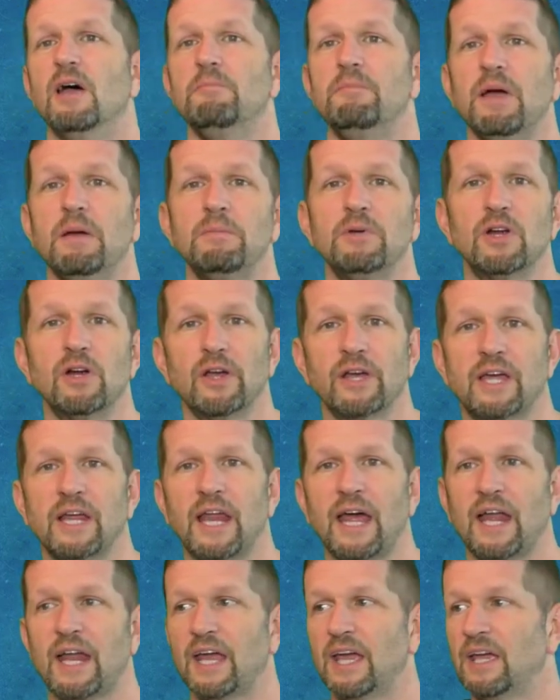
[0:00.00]
Maybe you're
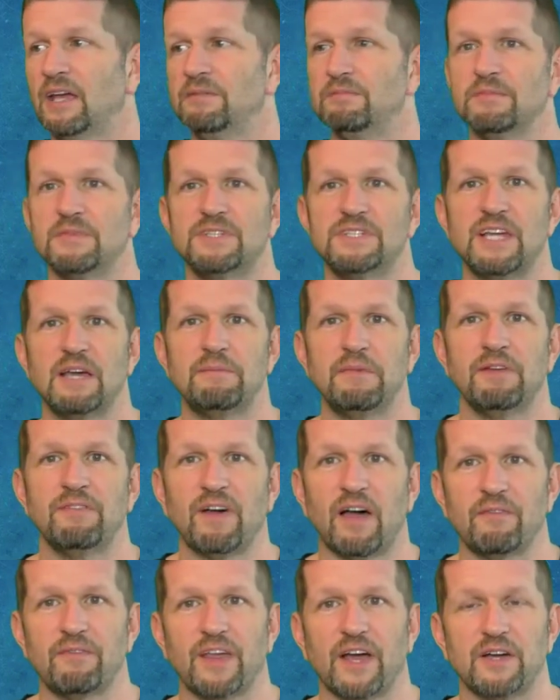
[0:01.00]
looking at a
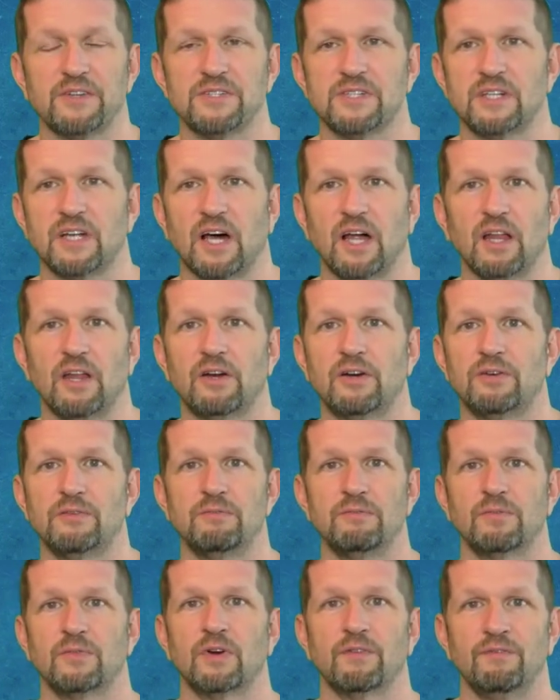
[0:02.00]
$75,000
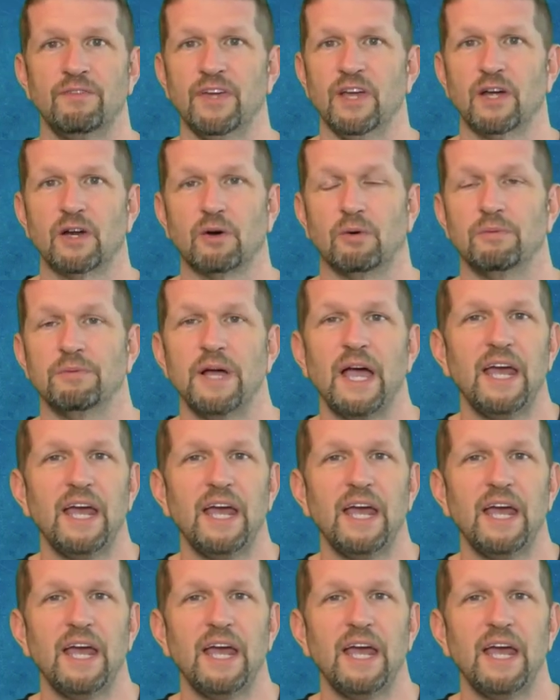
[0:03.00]
vehicle,